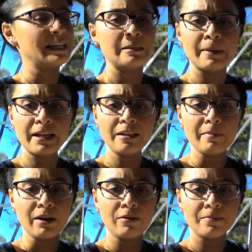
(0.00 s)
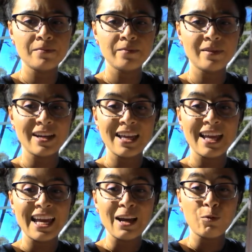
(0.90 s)
spot in the middle
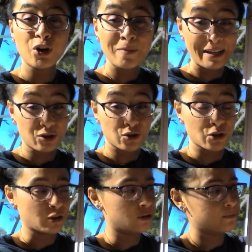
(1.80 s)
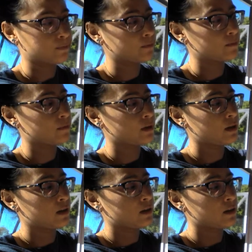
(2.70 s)
and we're going to make a circle.
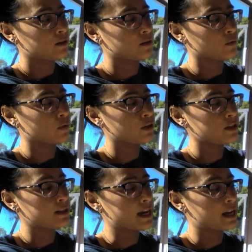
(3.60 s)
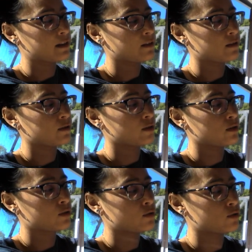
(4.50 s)
So we're going to say
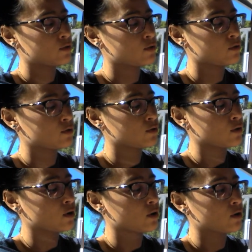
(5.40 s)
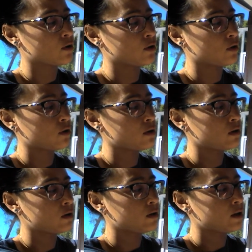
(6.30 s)
circle.
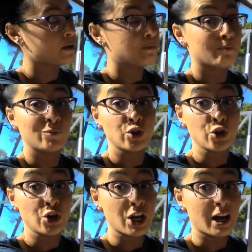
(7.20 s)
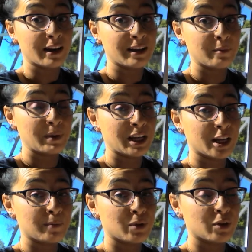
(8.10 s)
You're not going to pick
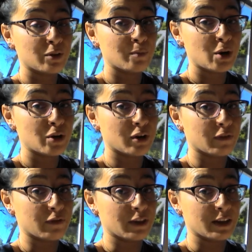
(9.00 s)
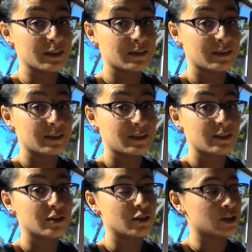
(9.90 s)
up your marker for this.
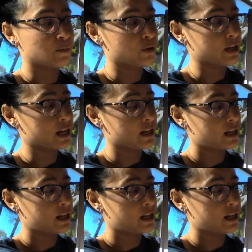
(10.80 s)
You're going to bring it